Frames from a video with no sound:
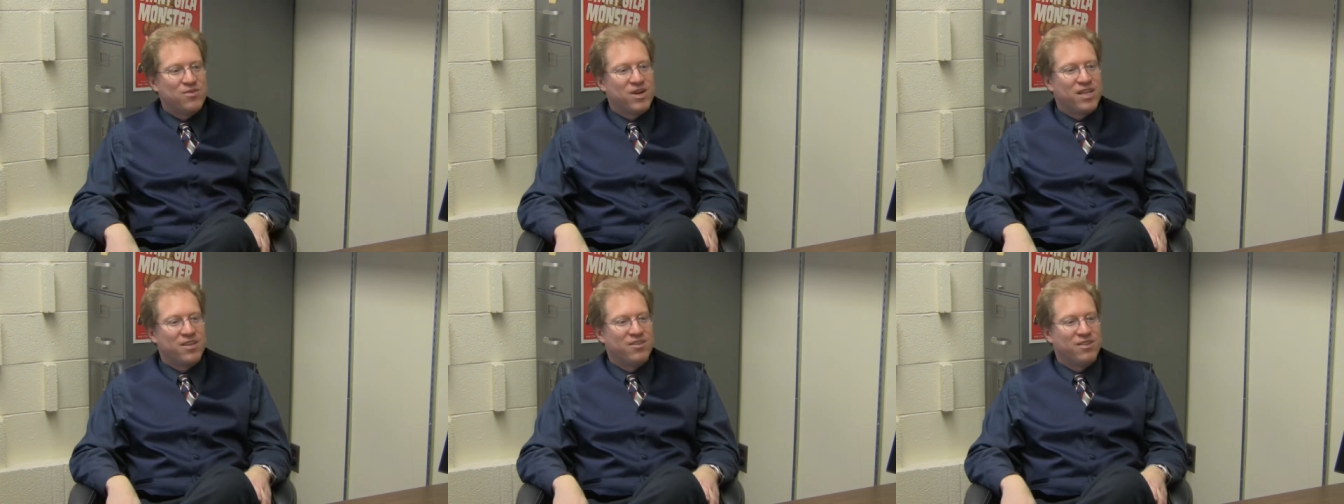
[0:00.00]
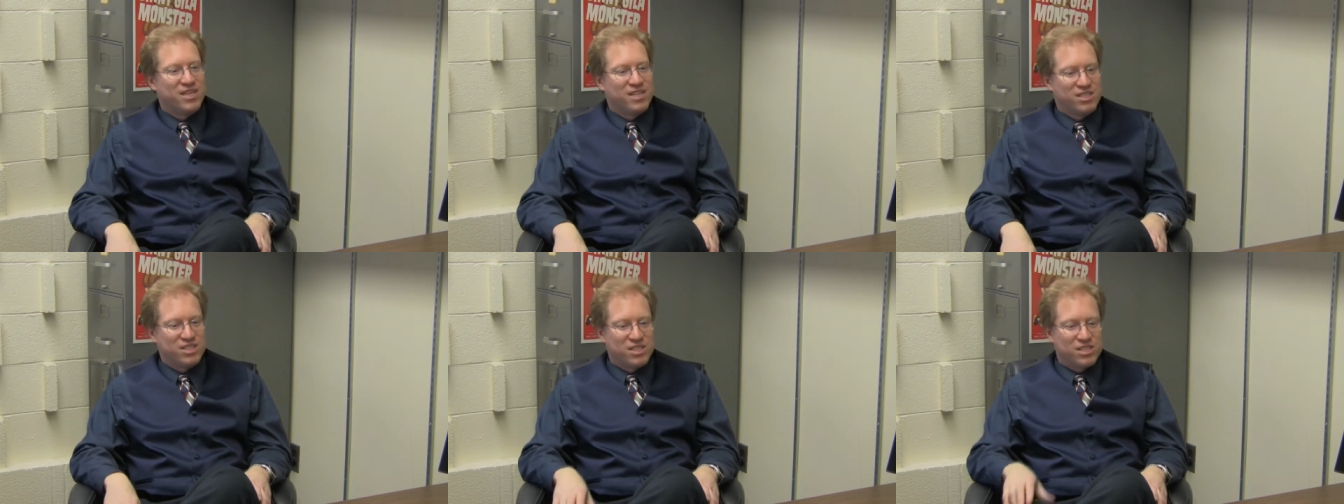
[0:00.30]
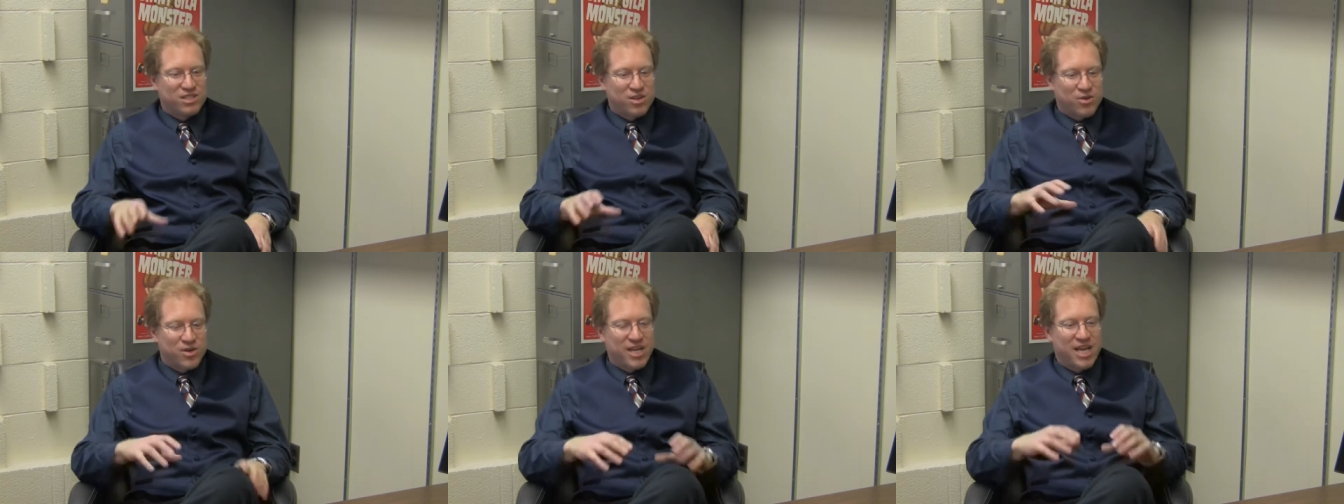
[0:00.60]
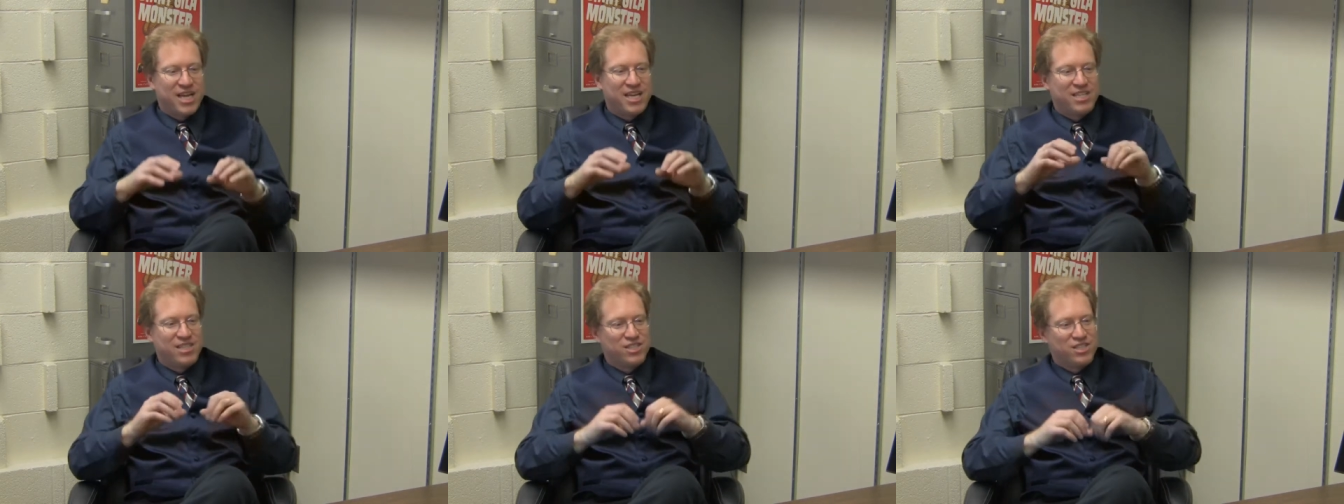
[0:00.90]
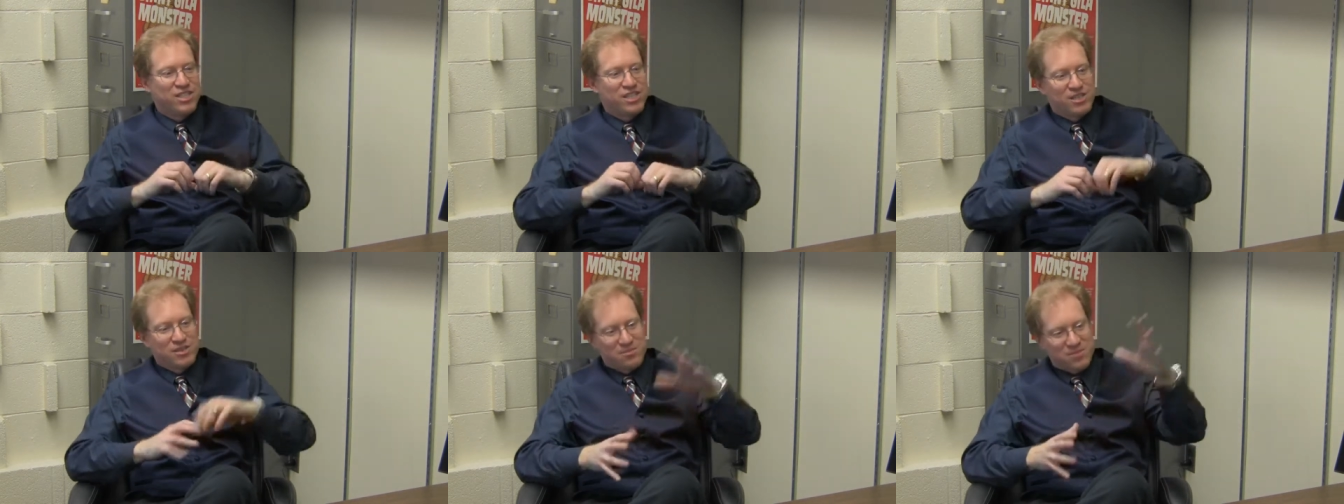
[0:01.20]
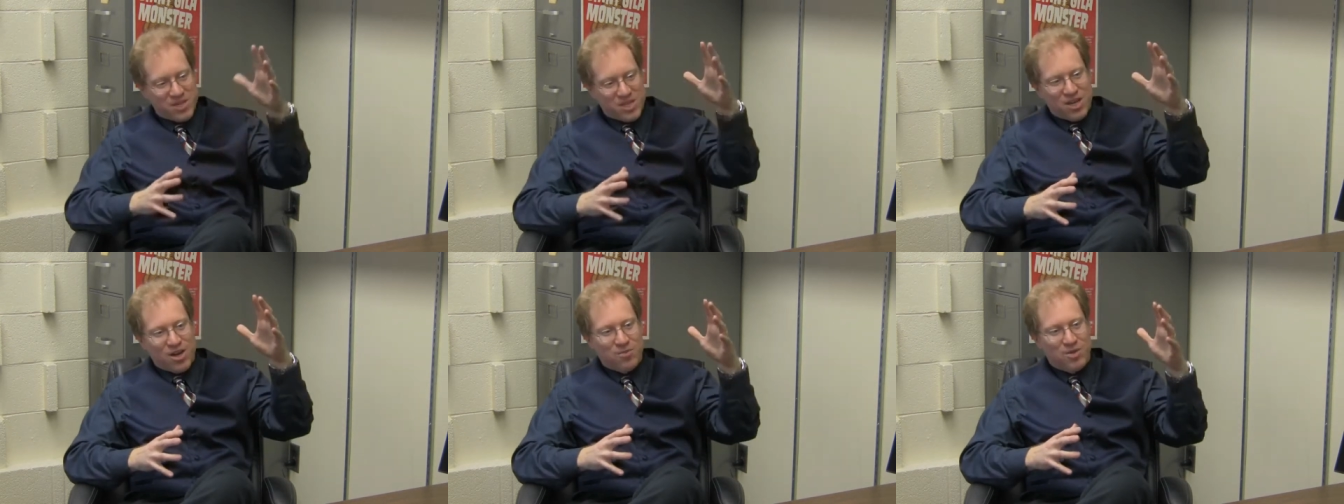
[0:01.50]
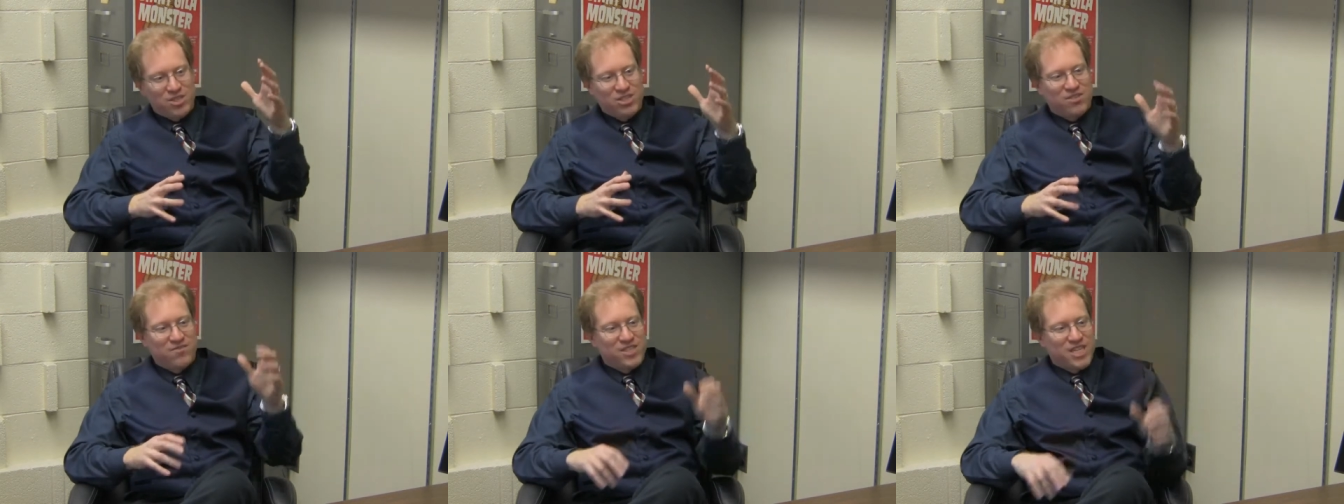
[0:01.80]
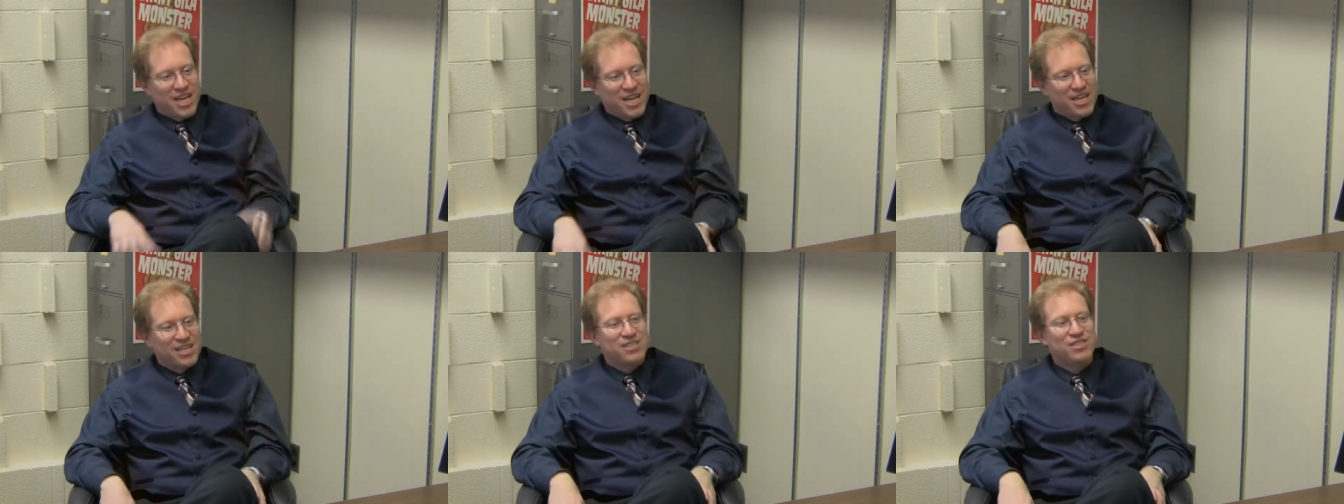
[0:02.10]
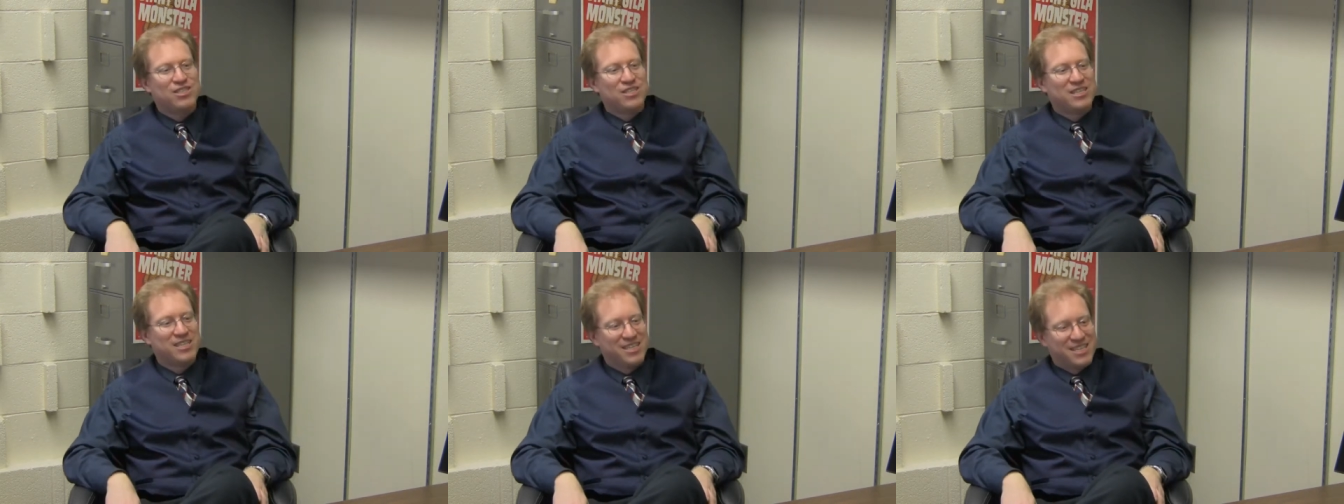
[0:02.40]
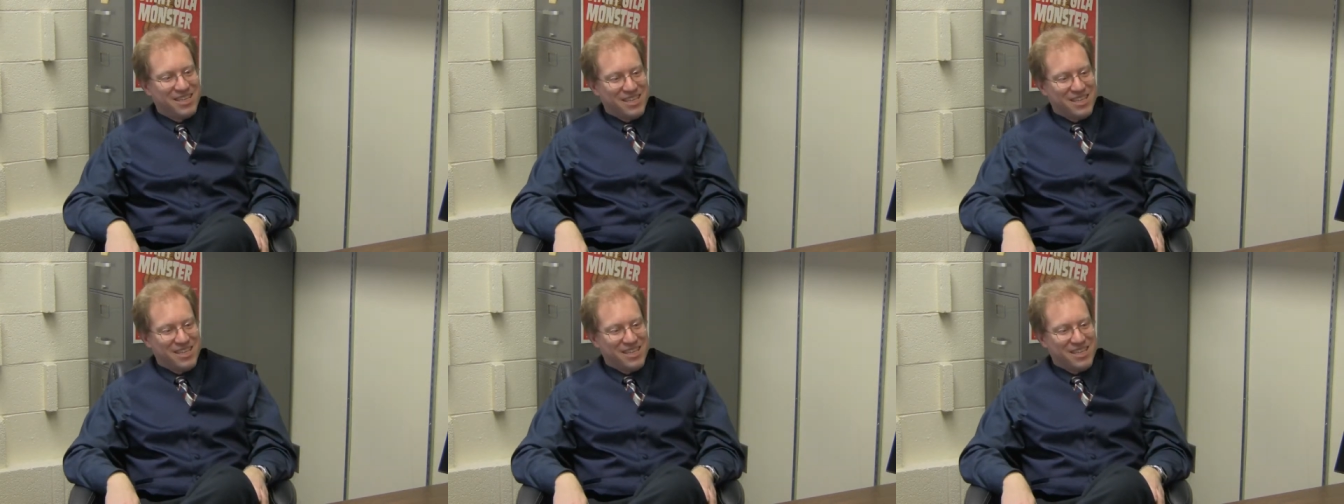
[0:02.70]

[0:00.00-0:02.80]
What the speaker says: rather than just going on and seeing a bunch of text